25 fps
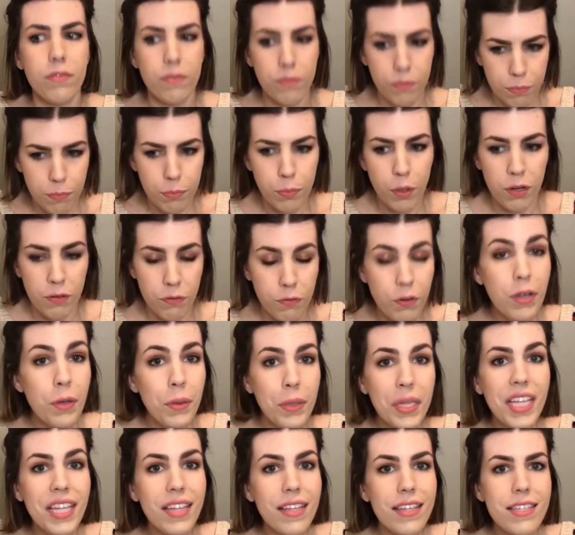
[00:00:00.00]
more
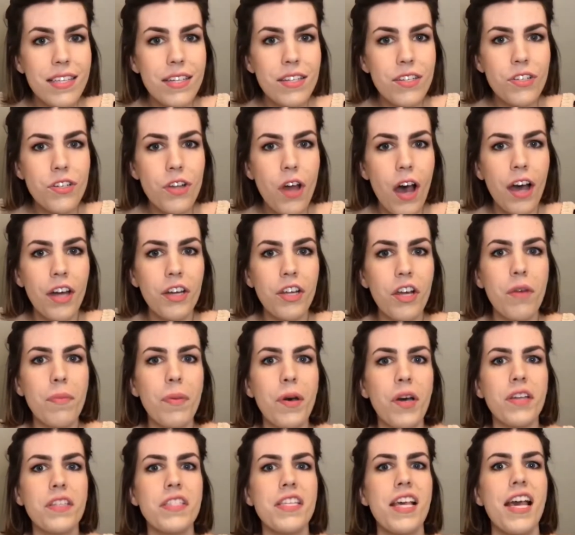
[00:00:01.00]
frequently listened to
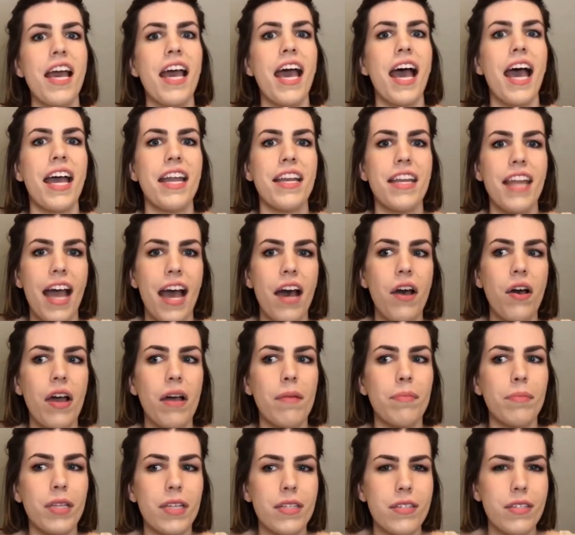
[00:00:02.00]
audiobooks, and now
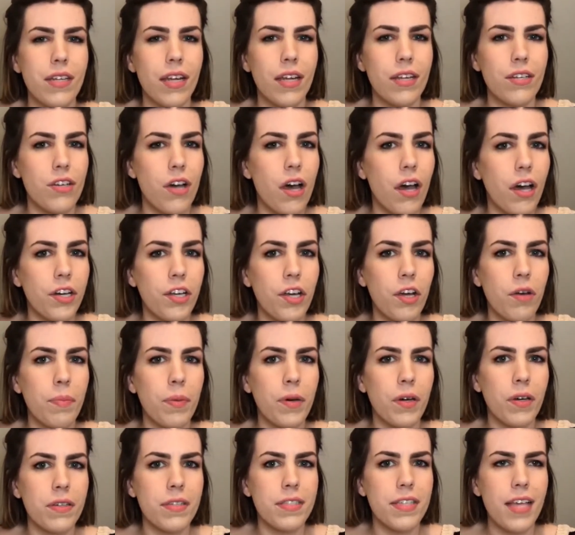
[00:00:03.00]
I'm listening to
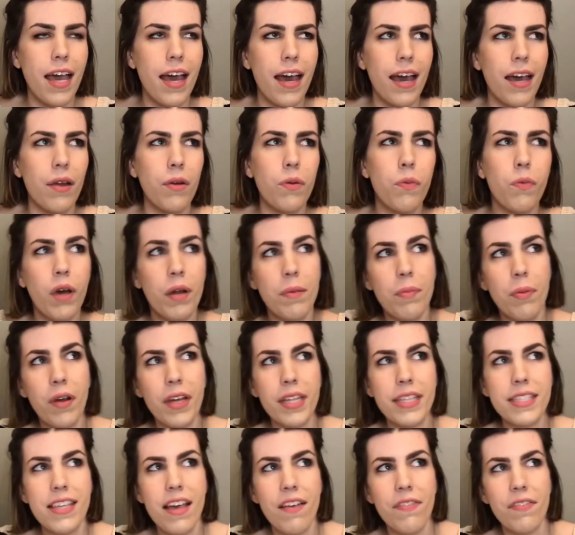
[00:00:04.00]
audiobooks at
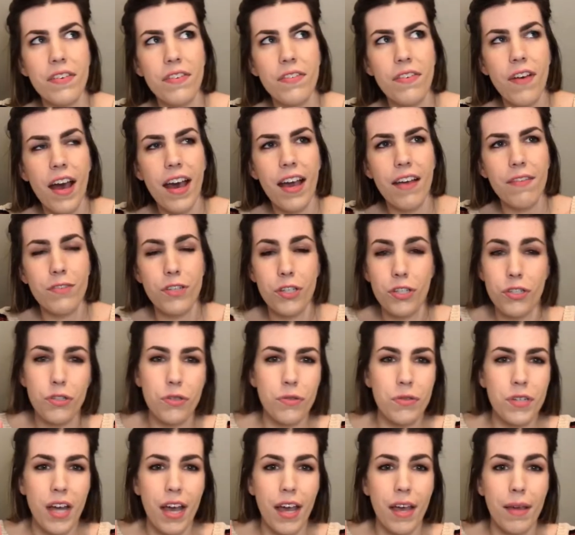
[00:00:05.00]
1.75 to 2
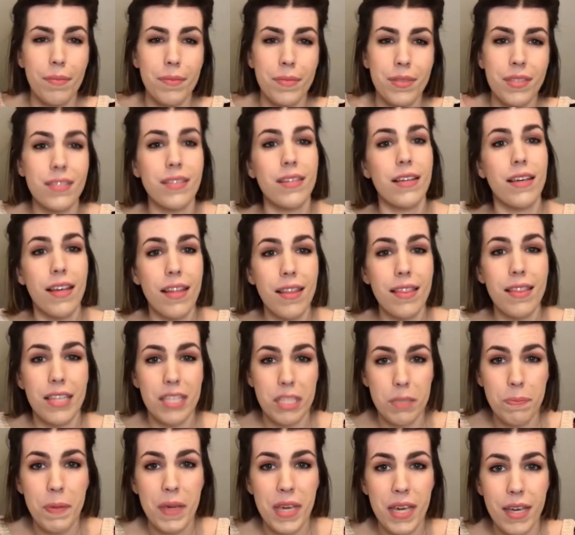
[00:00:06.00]
times the
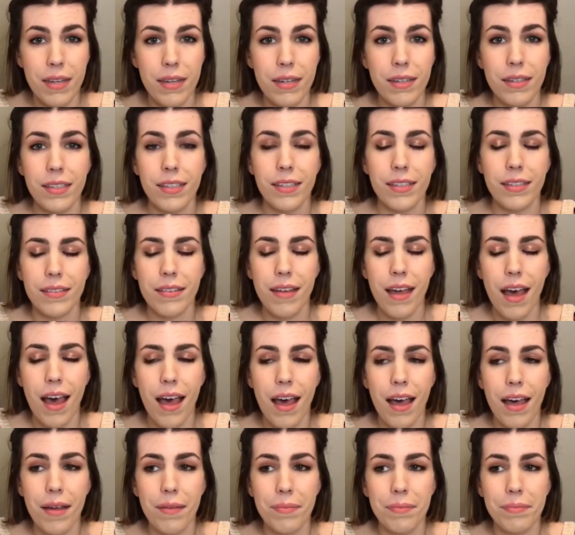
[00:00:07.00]
speed
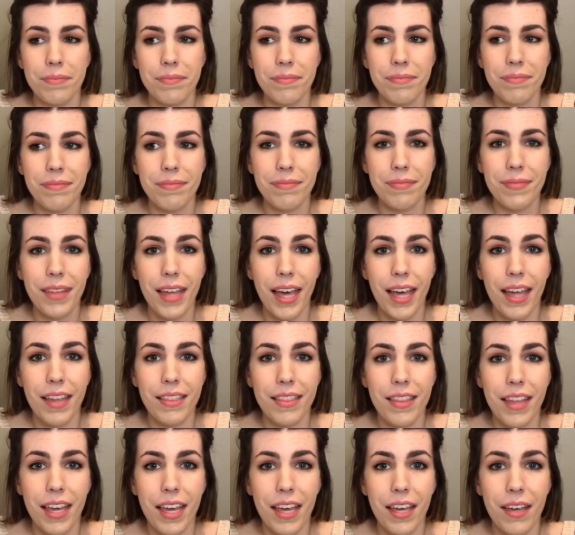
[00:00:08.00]
that
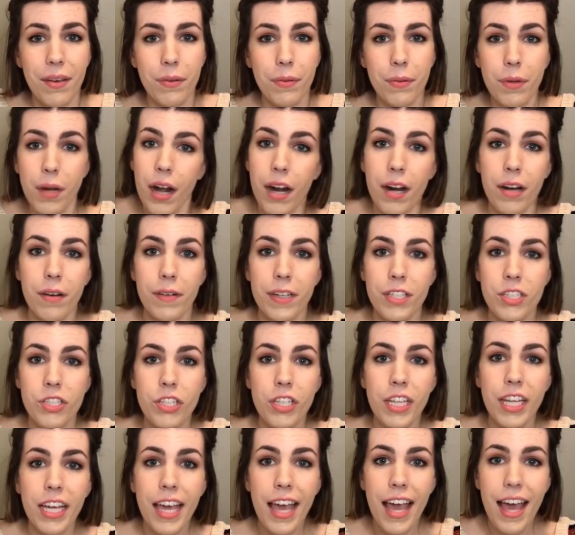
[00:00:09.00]
they are
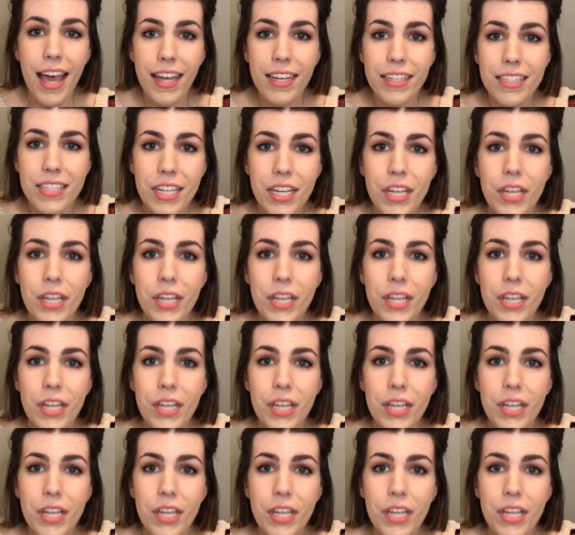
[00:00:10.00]
originally at.